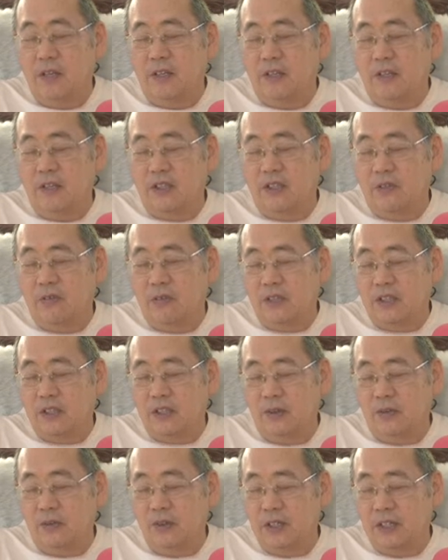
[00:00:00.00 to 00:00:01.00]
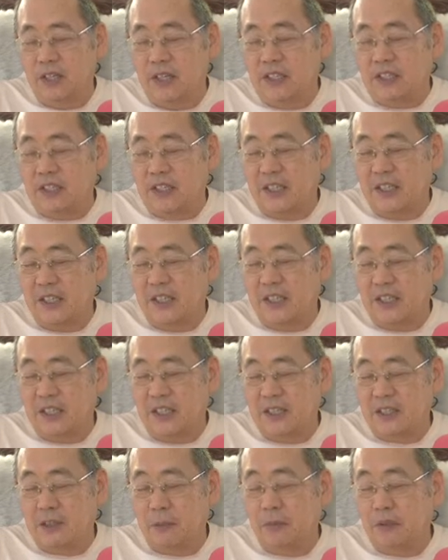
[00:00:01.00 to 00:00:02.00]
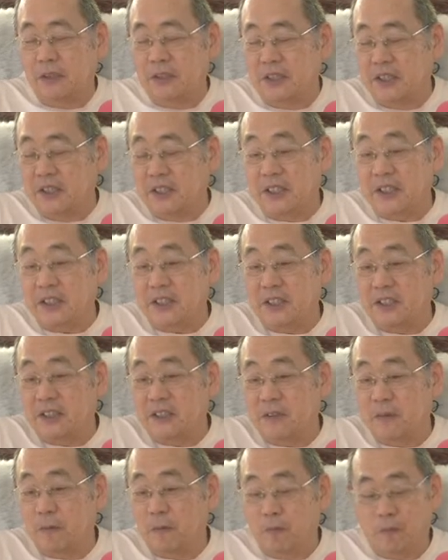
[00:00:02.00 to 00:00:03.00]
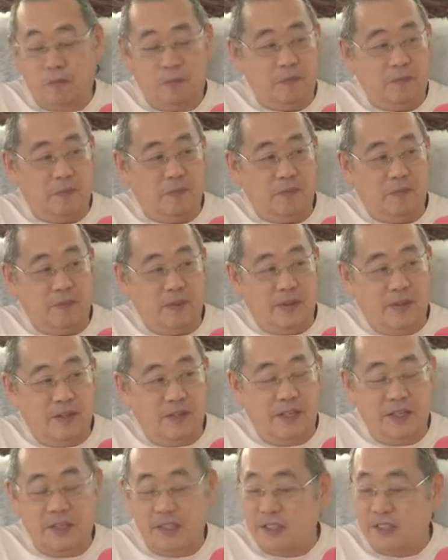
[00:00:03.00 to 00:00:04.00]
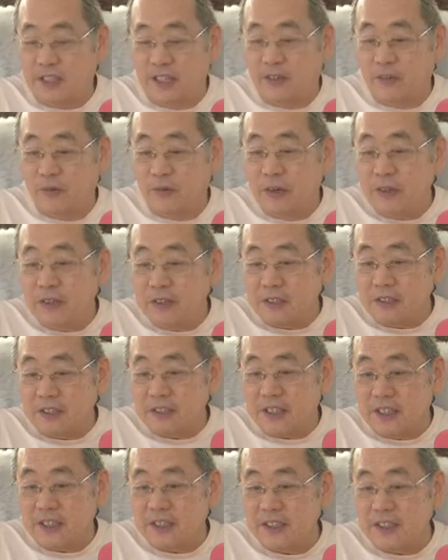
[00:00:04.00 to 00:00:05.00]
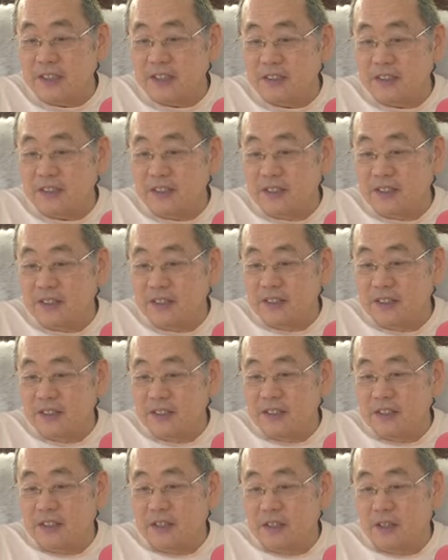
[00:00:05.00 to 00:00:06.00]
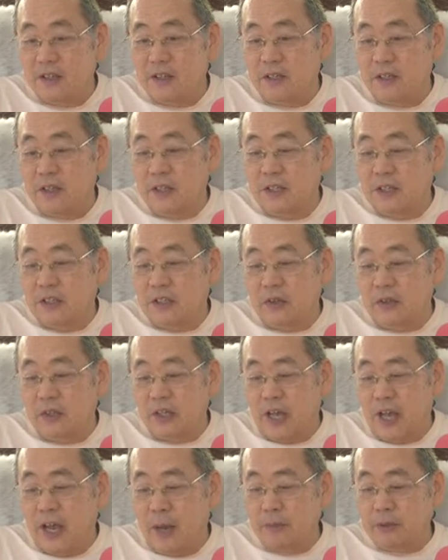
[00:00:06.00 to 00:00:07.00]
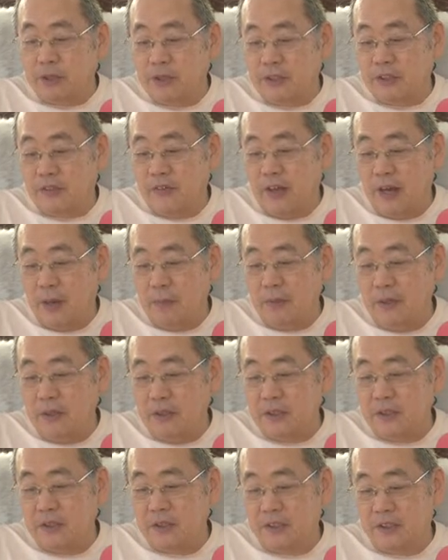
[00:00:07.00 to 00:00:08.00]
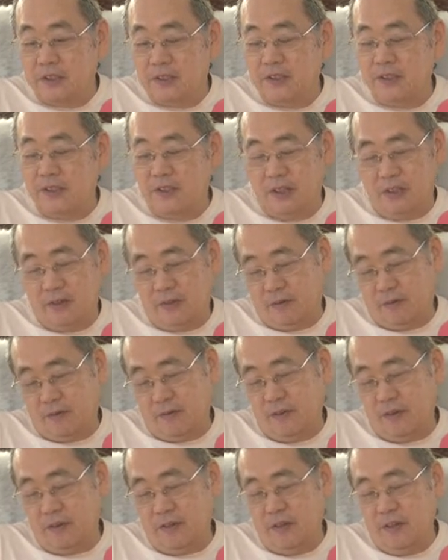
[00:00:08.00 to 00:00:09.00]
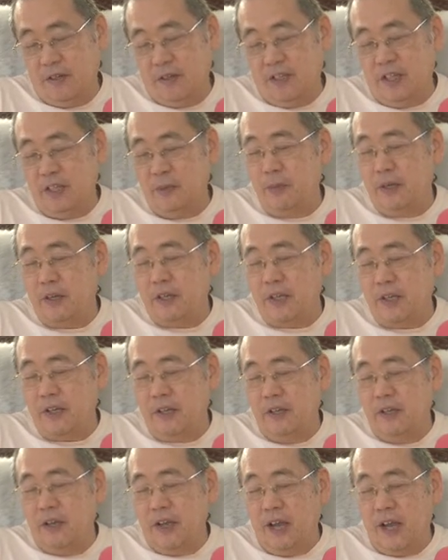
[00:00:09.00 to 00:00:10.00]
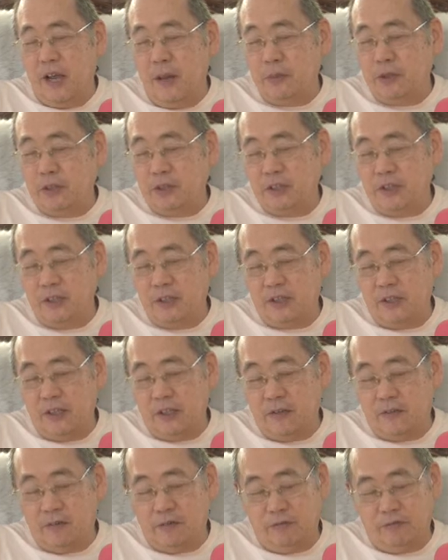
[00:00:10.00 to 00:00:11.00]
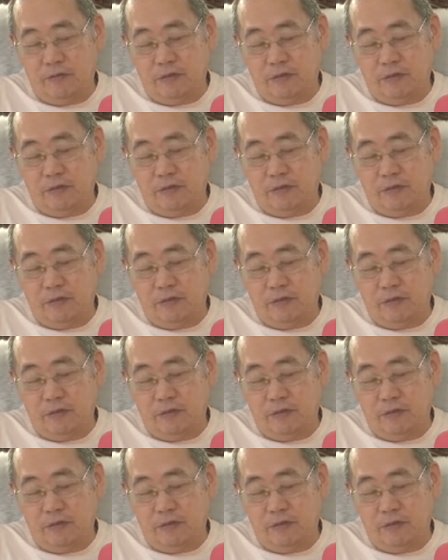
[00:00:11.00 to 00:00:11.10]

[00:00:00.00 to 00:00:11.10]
The jiva doesn't realize anything. He simply exists in a state of oneness. That's it. So the absence of happiness is there. You may get absence of